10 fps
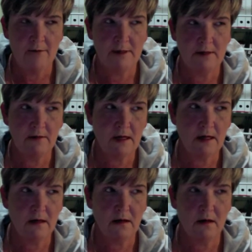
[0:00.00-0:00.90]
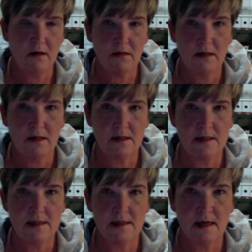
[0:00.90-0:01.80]
been looking on the
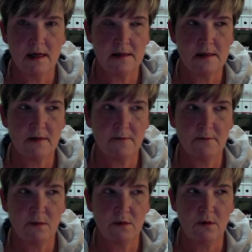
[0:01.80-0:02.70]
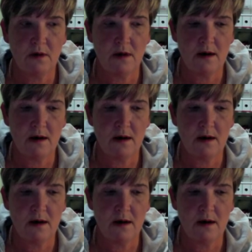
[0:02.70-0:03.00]
internet for